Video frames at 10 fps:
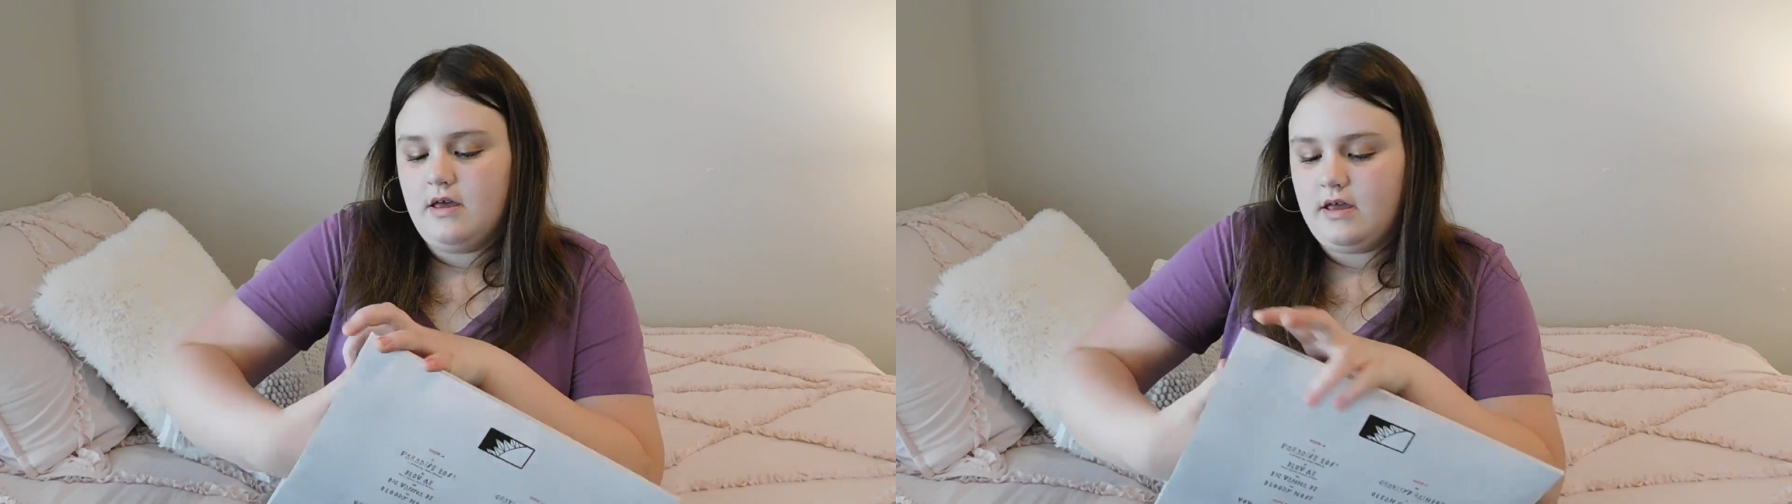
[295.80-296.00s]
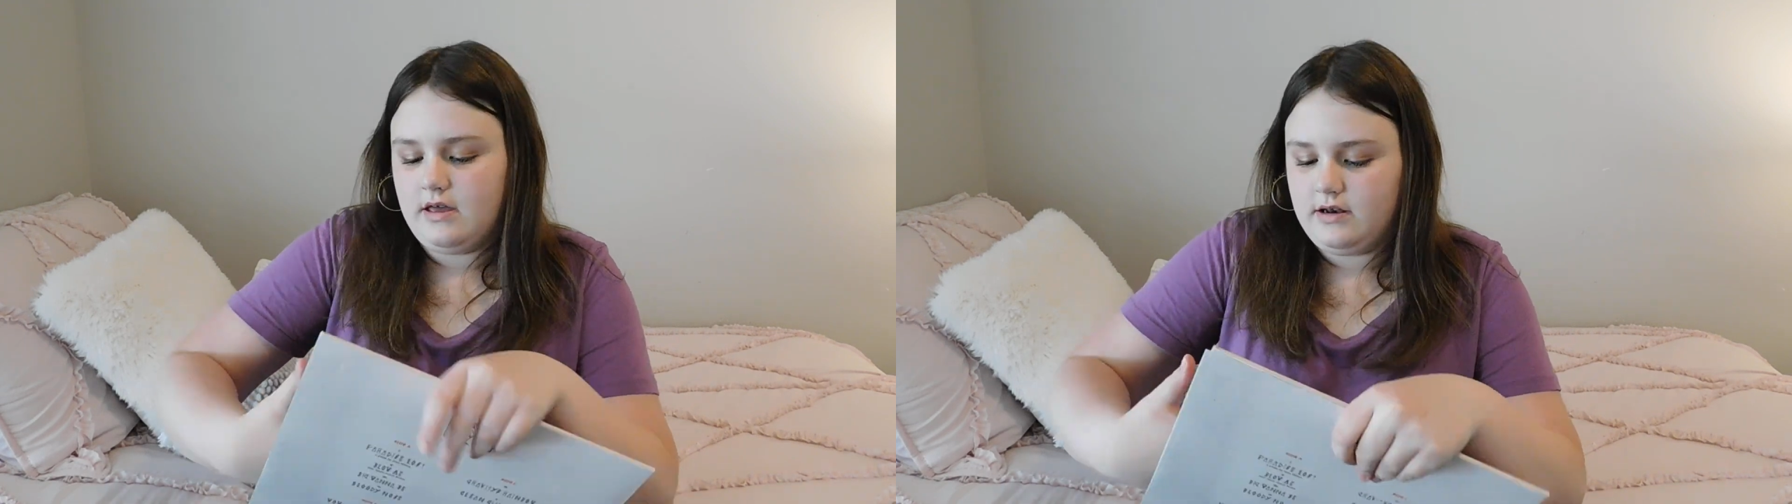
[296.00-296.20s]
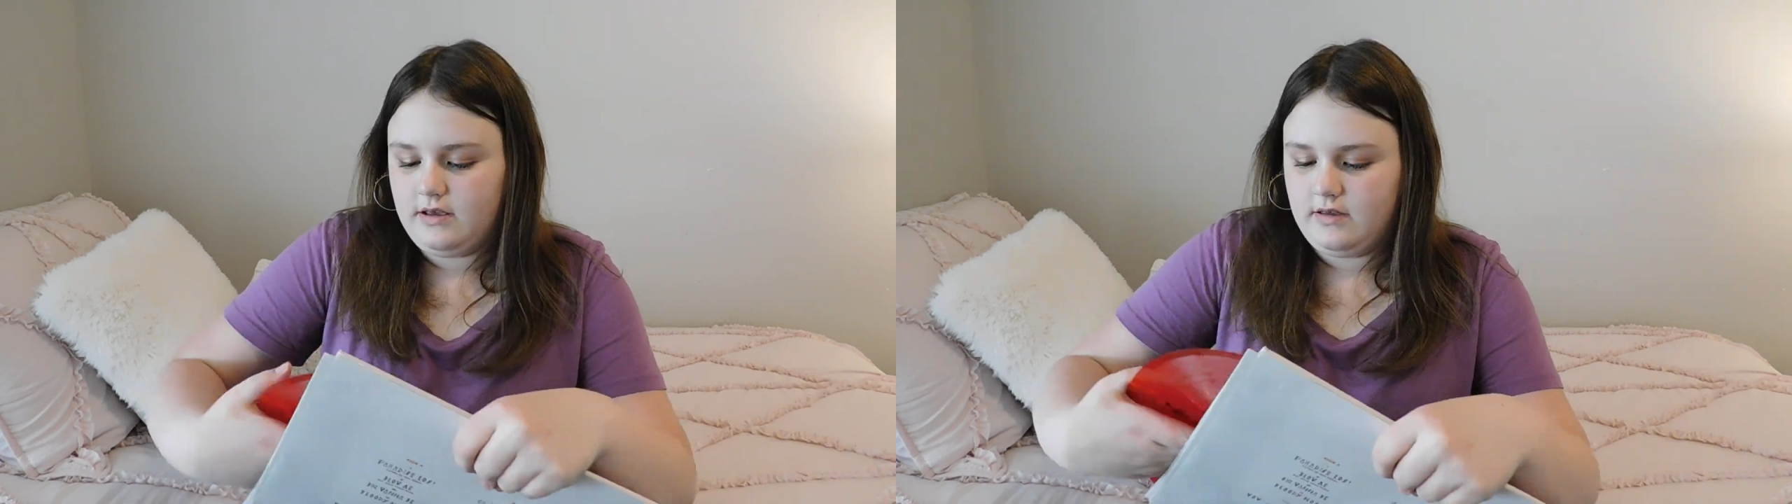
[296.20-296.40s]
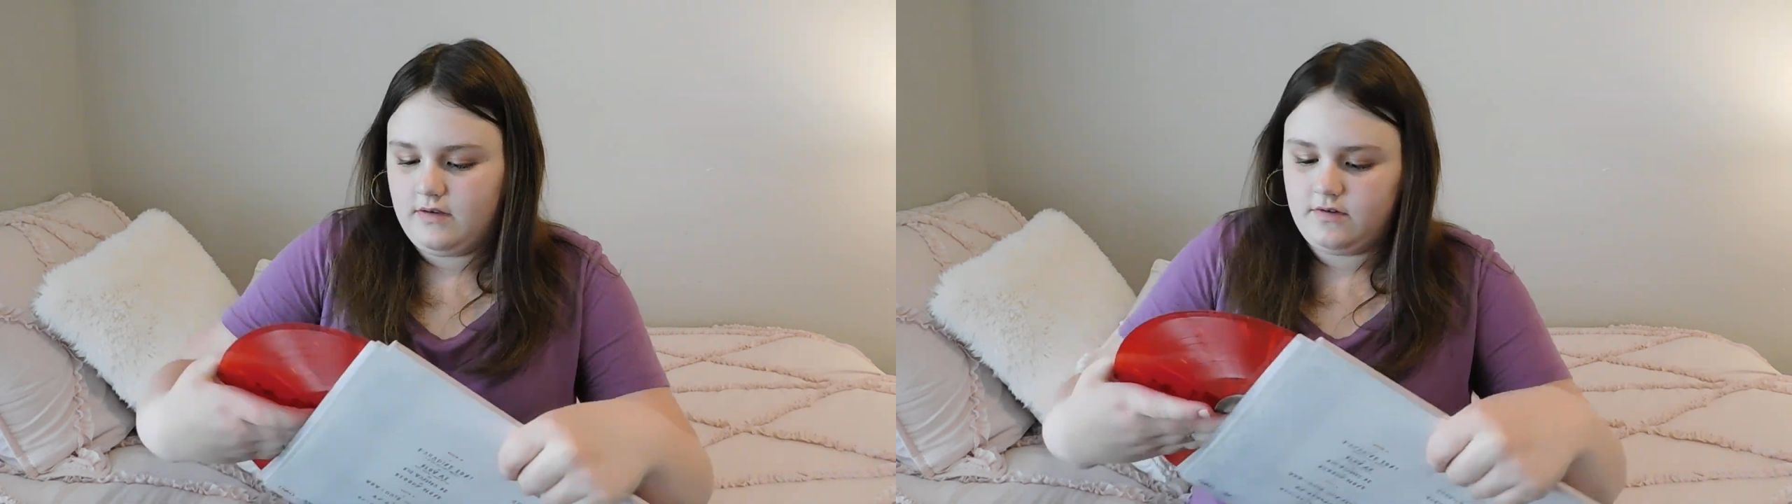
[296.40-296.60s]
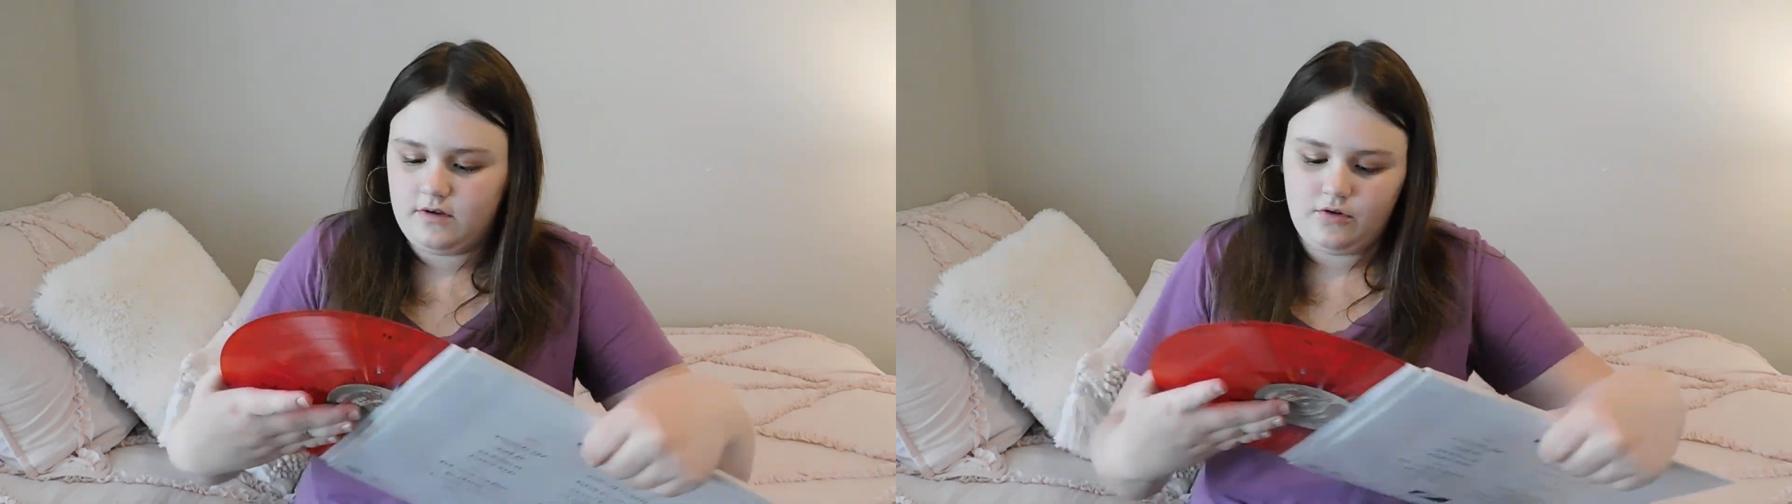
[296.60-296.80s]
It
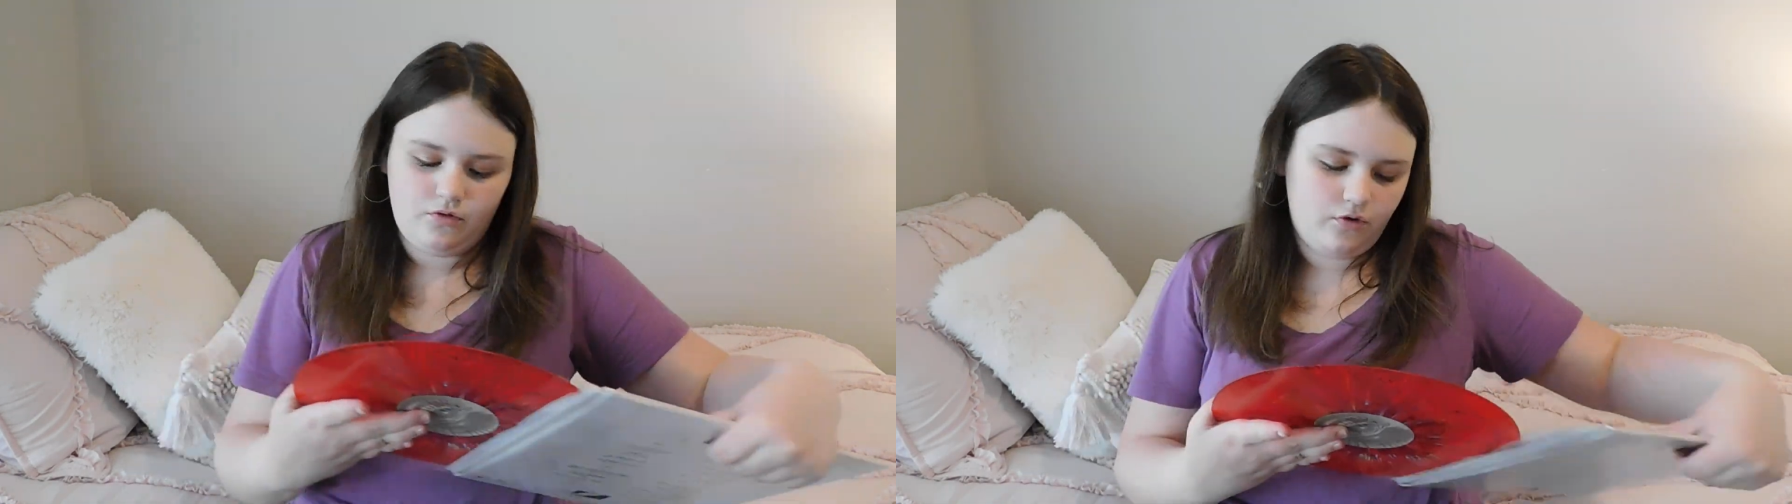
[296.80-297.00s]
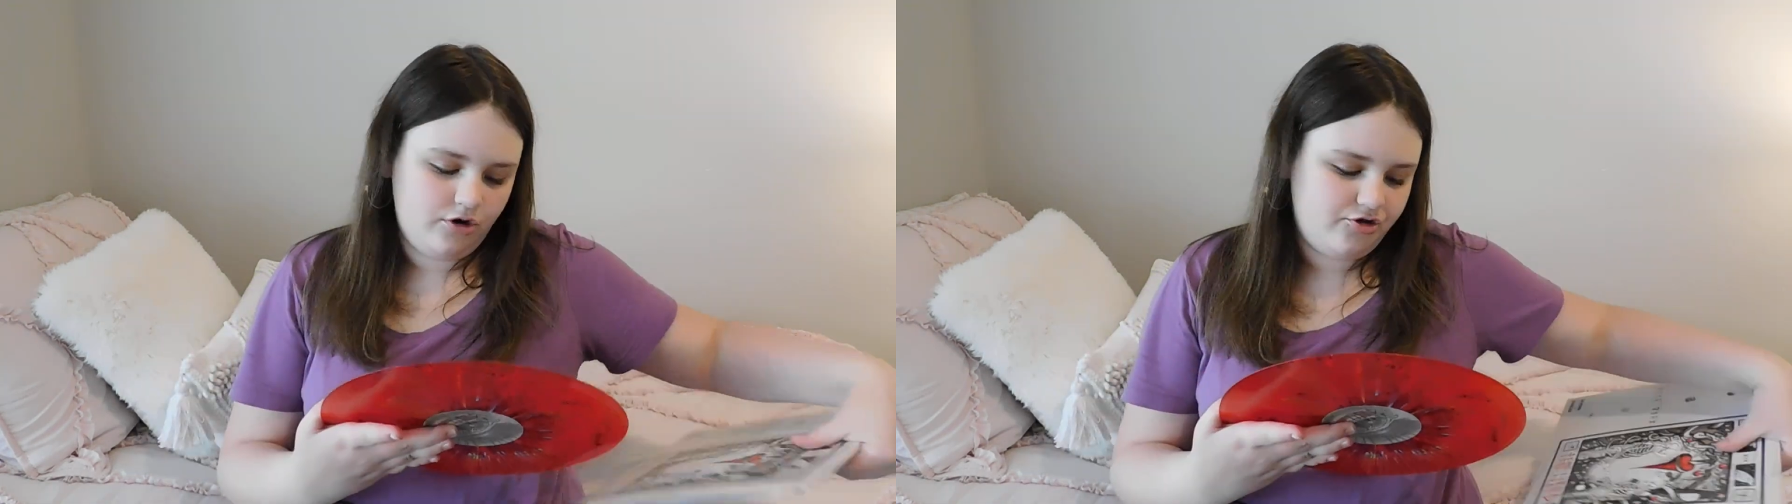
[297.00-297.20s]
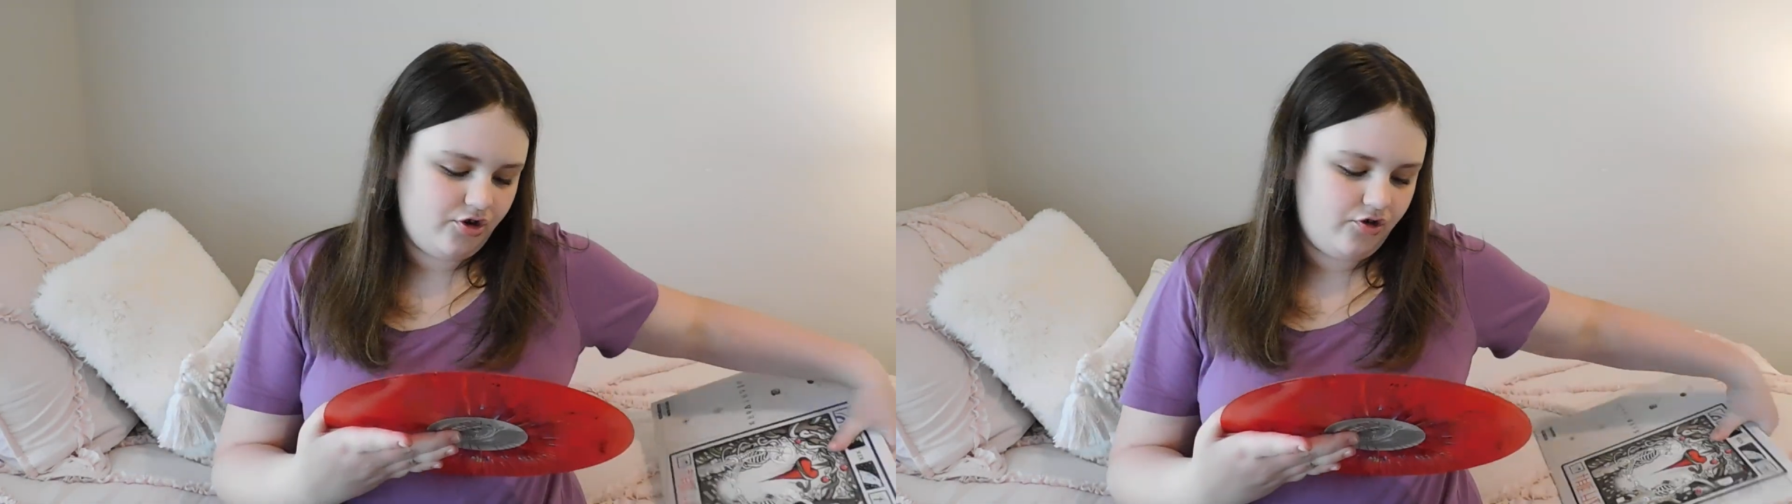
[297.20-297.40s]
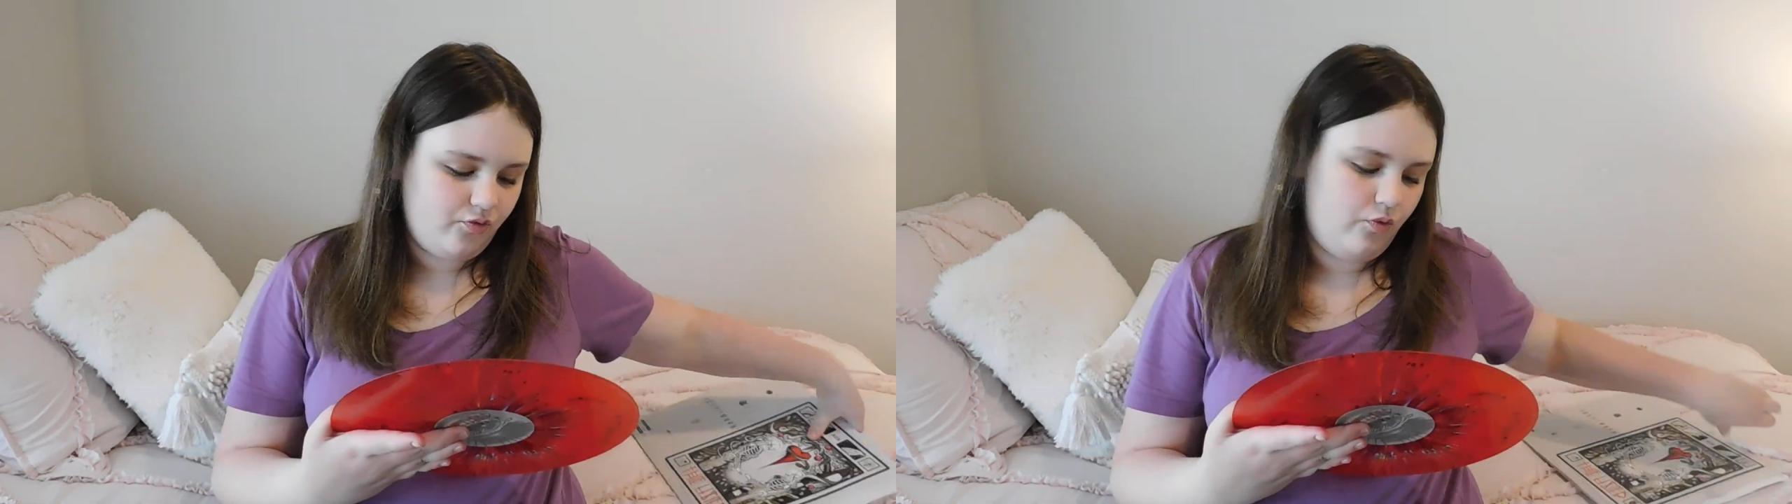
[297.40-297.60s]
is a gorgeous